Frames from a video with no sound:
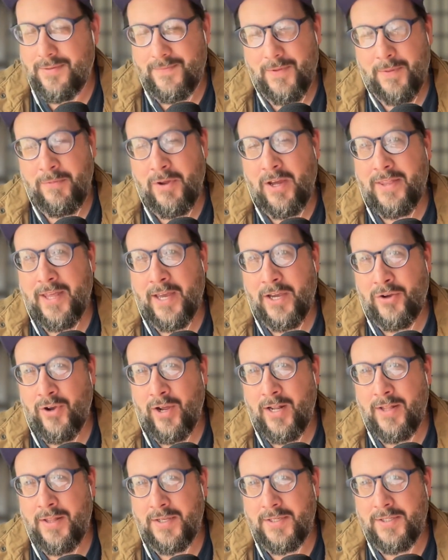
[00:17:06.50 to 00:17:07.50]
not that
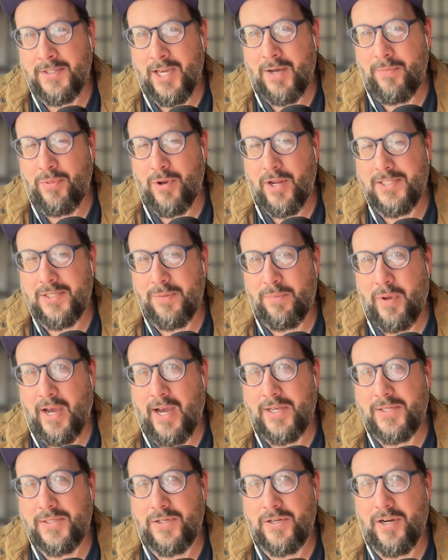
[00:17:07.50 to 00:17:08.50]
great at this yet, but as a
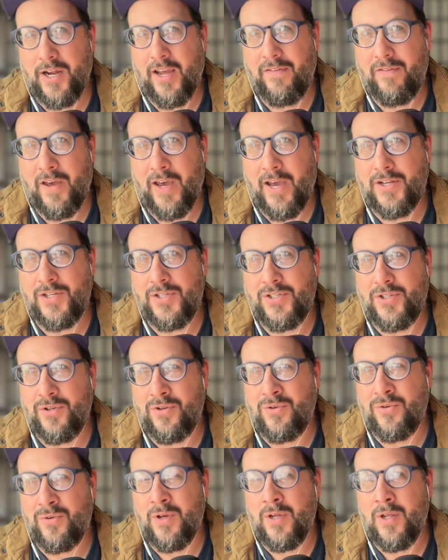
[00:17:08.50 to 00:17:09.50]
pastor, I've had
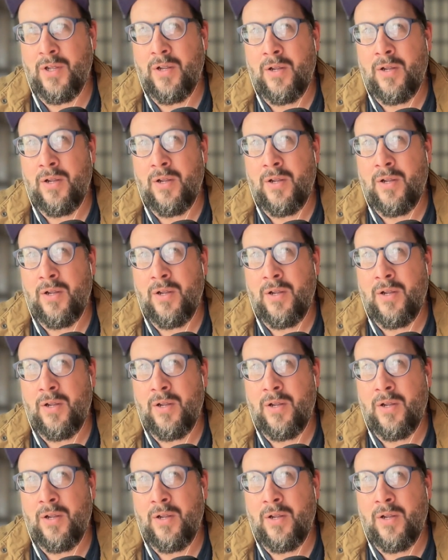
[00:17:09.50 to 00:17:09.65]
to